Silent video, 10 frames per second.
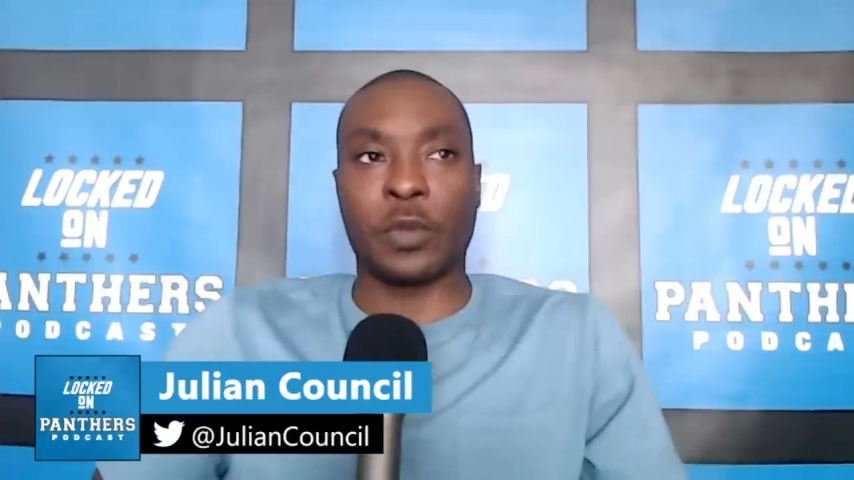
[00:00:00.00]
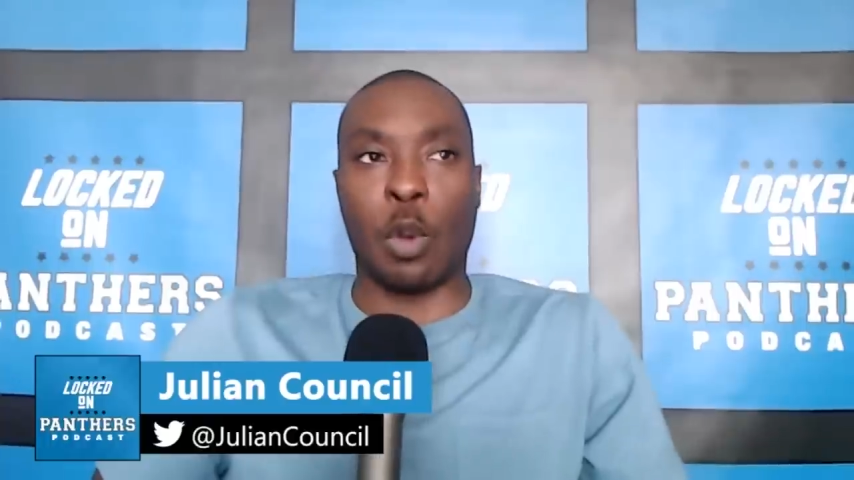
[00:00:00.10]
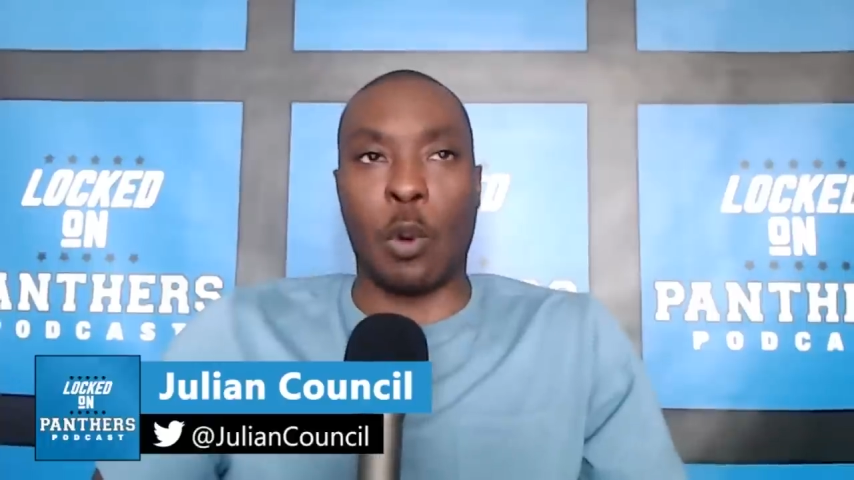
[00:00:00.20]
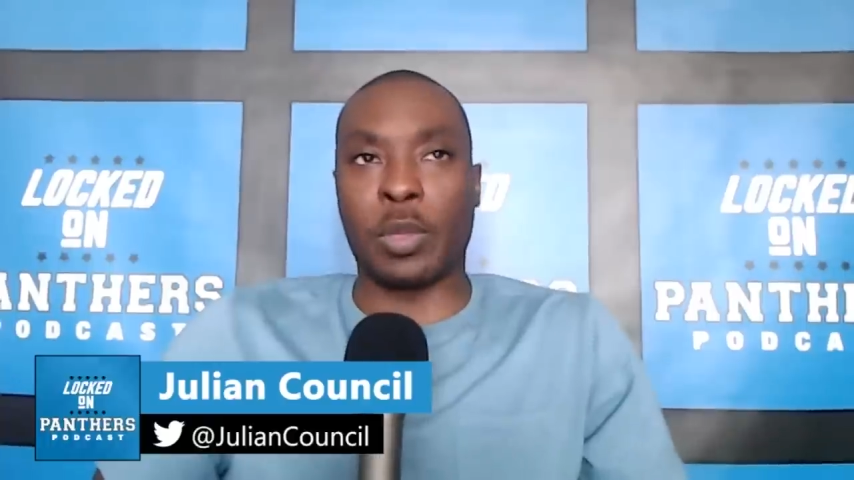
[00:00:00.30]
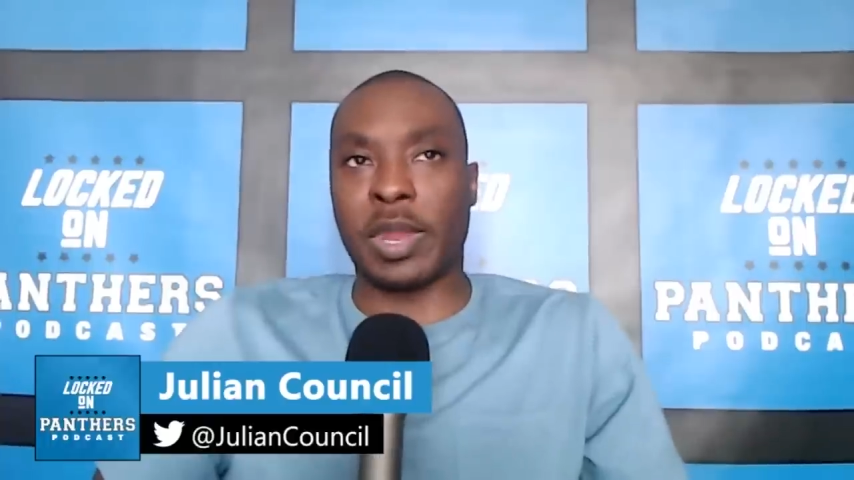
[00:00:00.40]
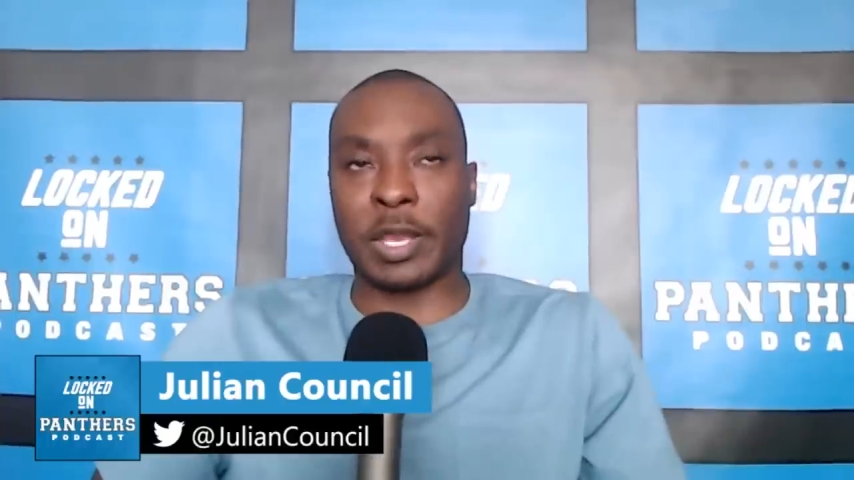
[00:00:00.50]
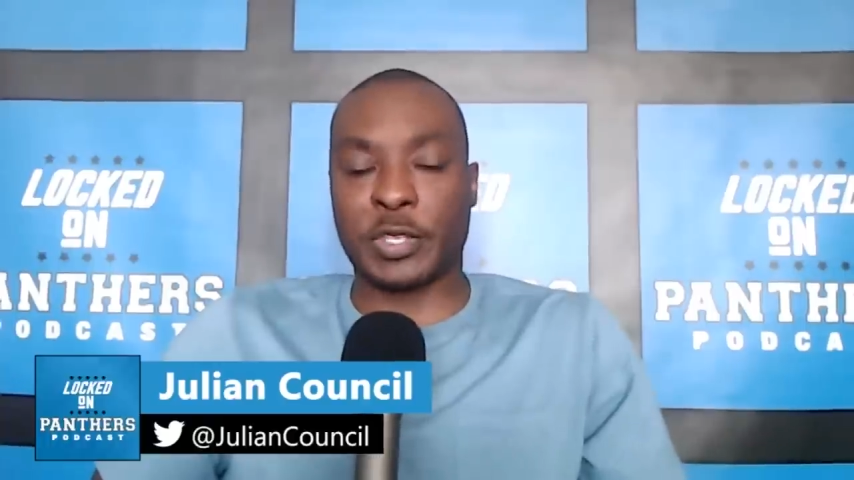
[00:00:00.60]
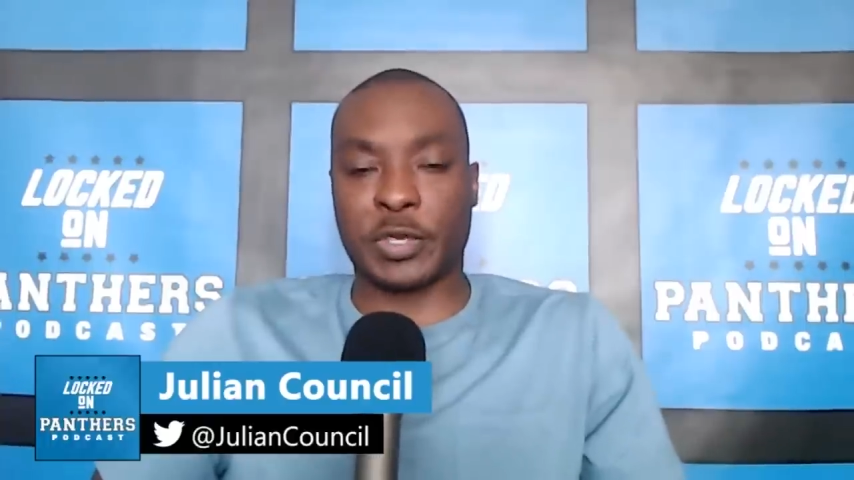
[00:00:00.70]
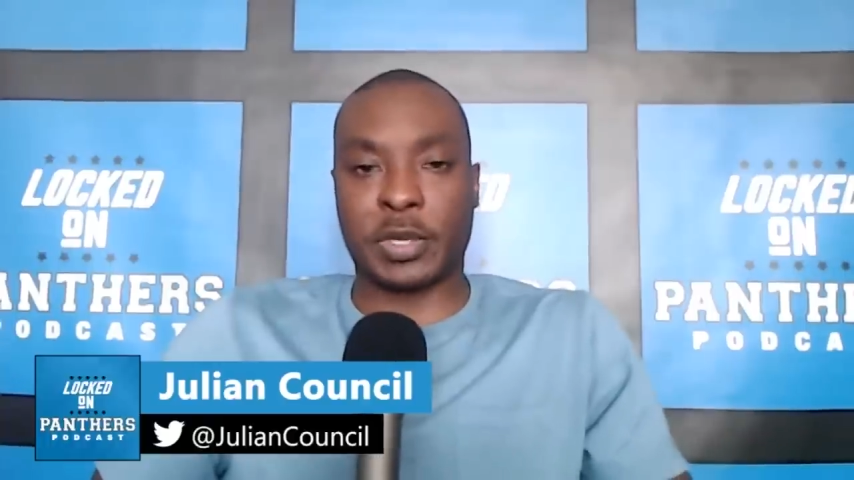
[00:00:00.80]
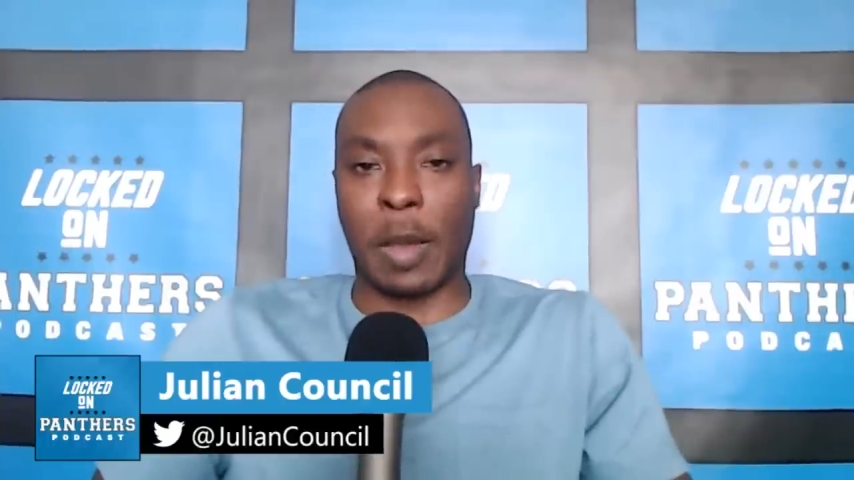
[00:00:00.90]
over the
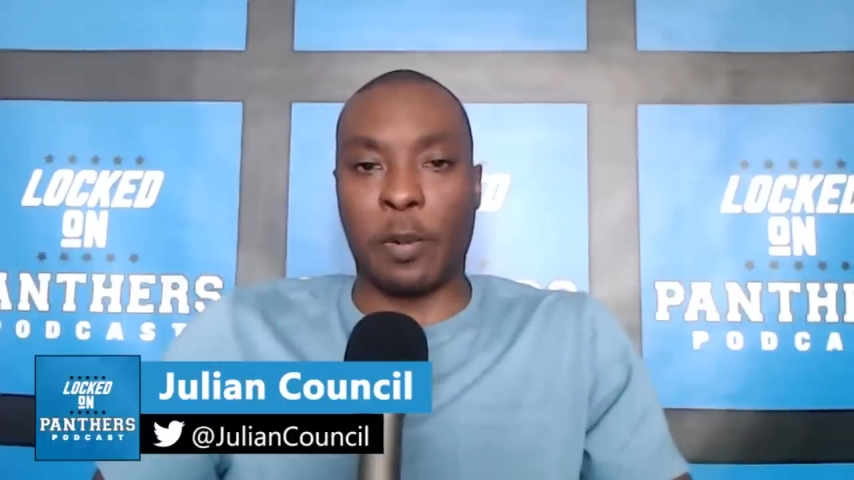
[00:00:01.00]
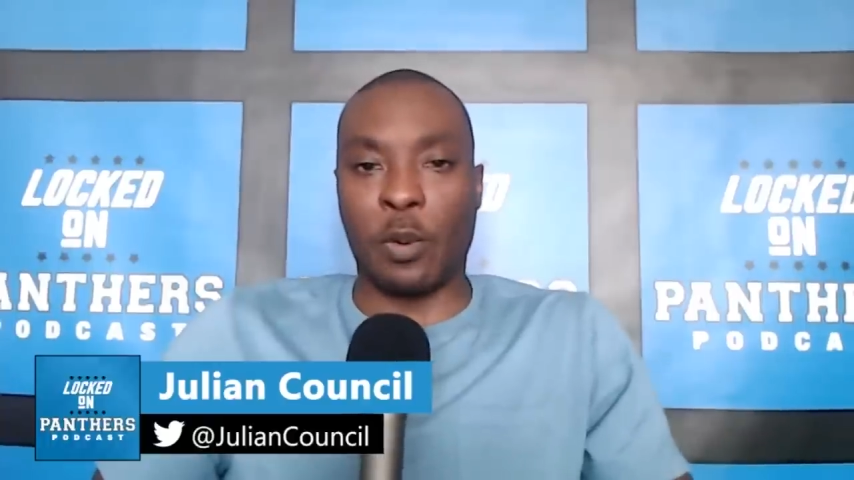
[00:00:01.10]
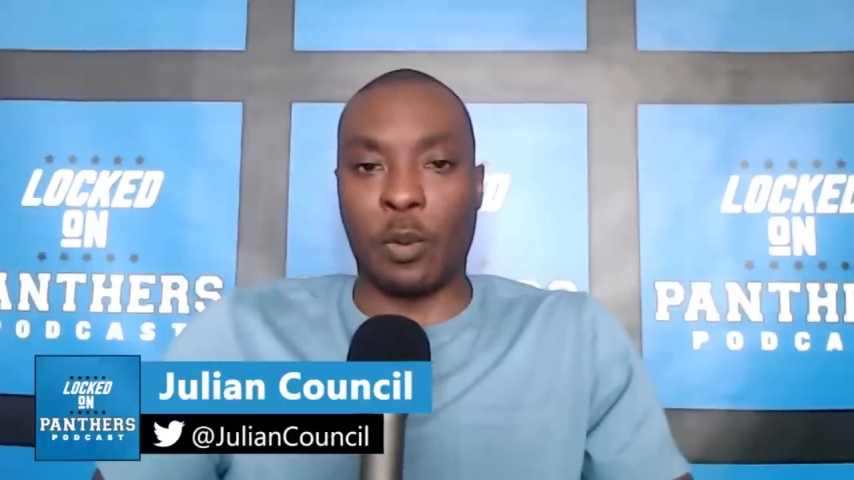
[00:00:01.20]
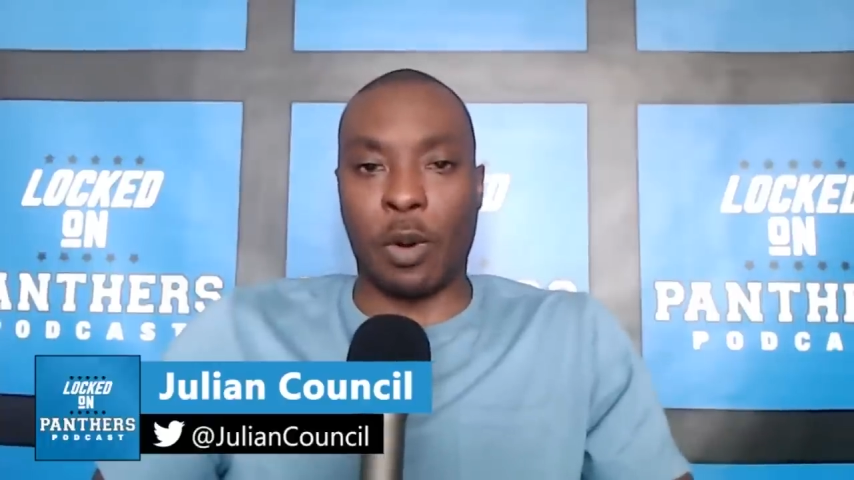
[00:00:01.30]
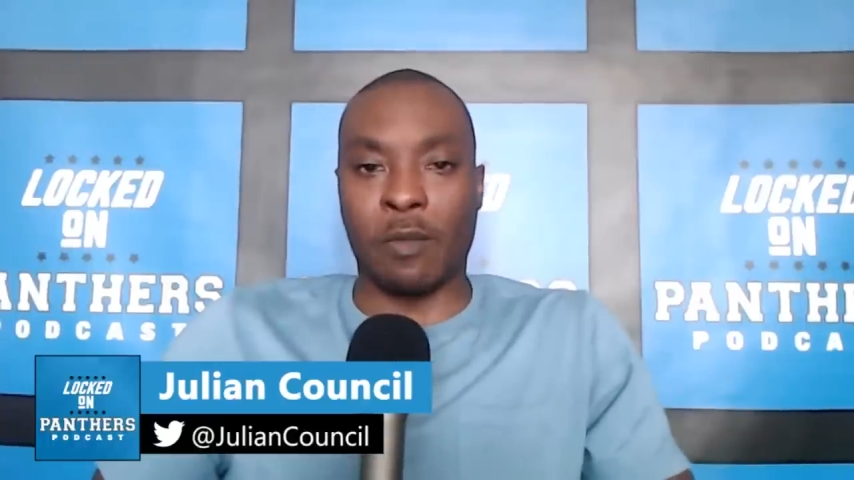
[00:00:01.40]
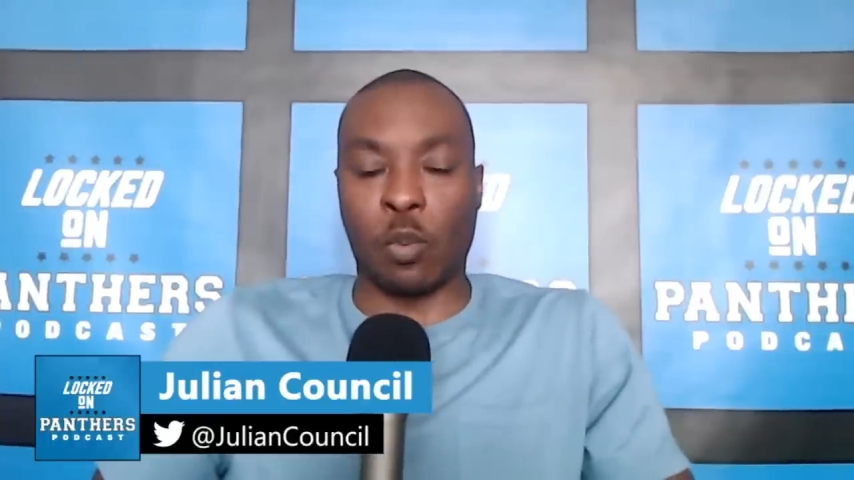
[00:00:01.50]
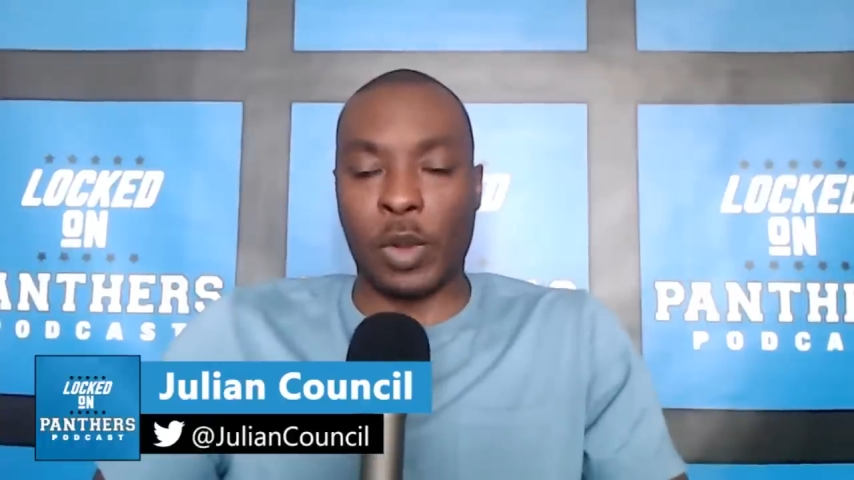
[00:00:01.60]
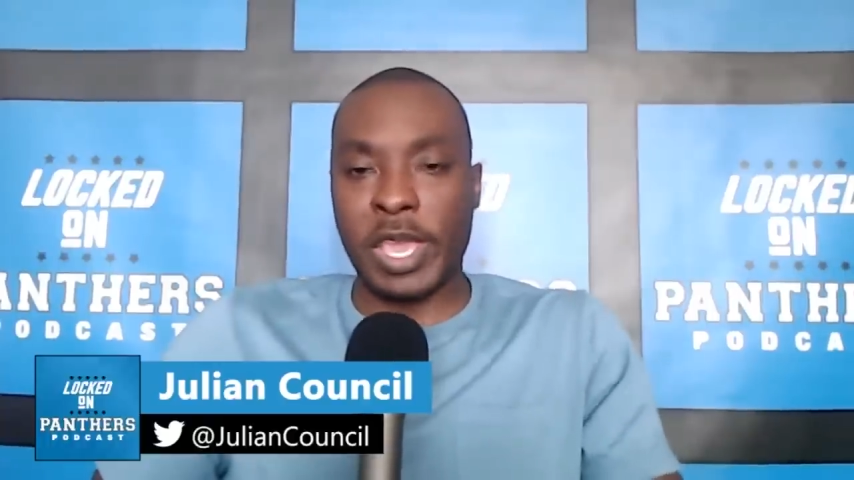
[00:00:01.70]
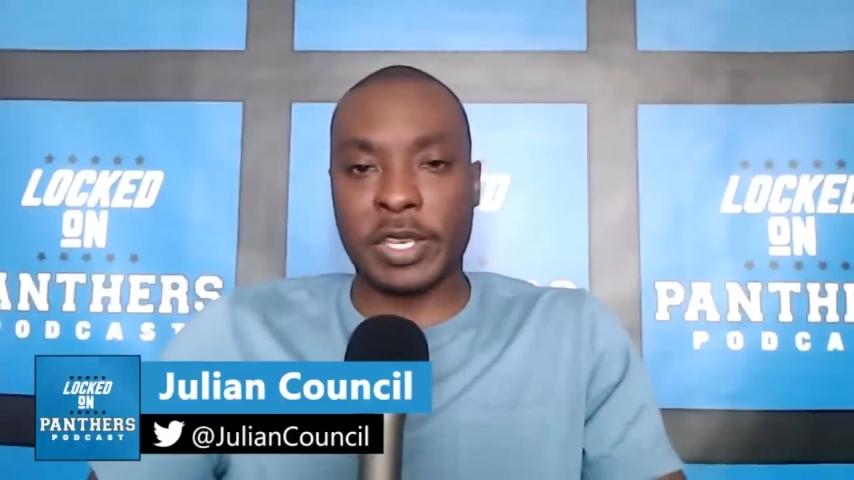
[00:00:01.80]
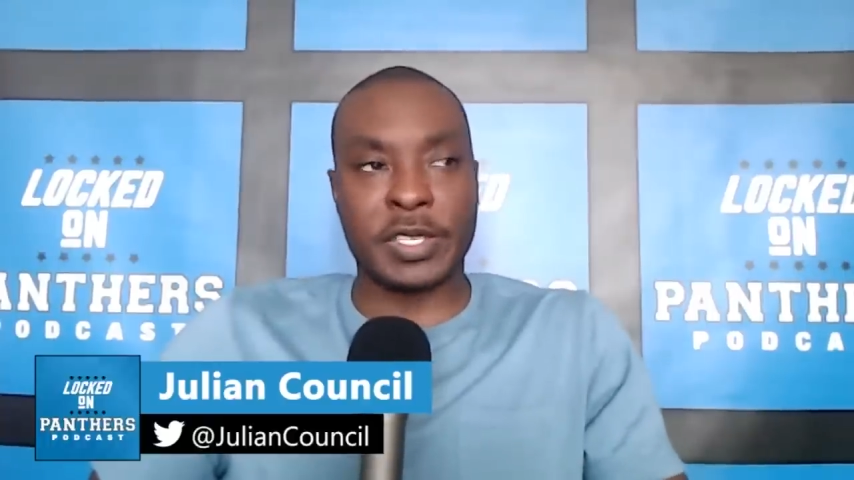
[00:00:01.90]
next couple of
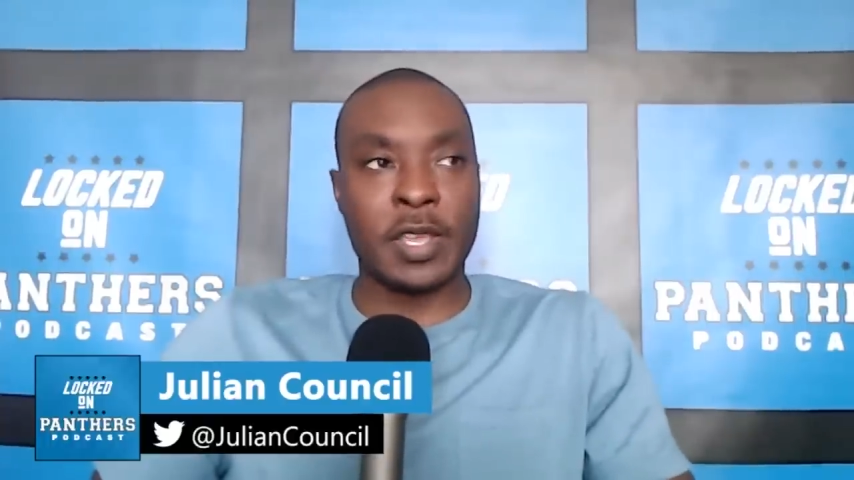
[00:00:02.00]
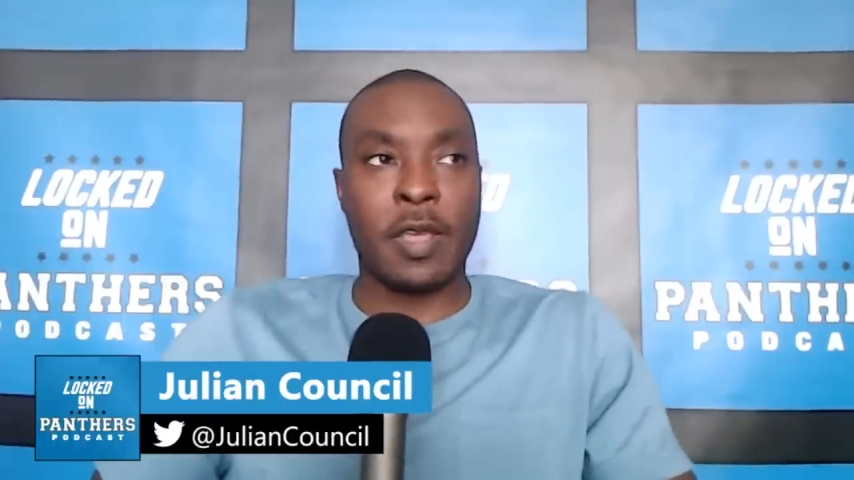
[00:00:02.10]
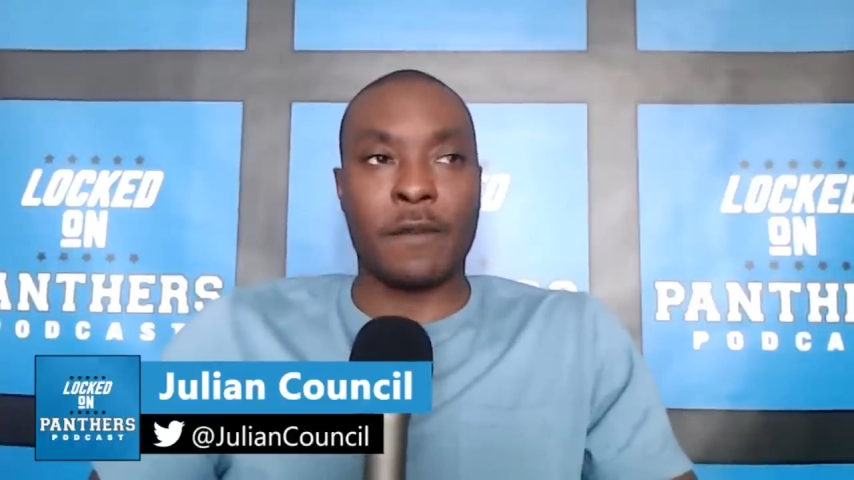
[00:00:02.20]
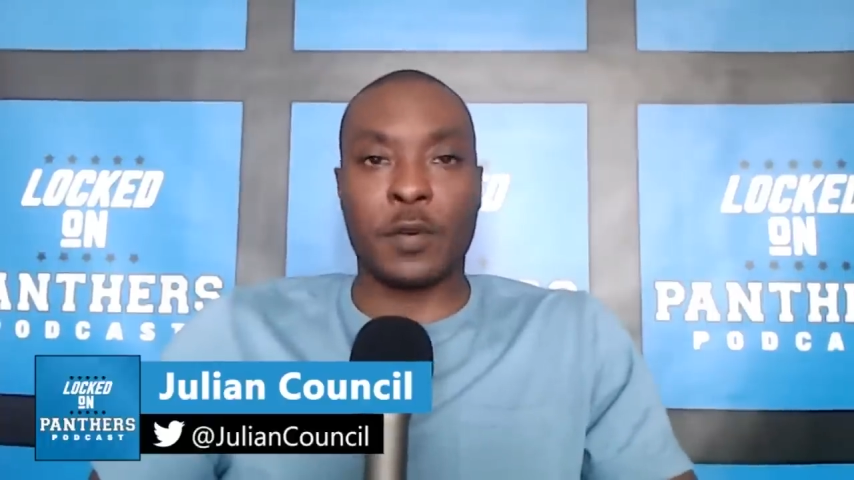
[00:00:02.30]
weeks for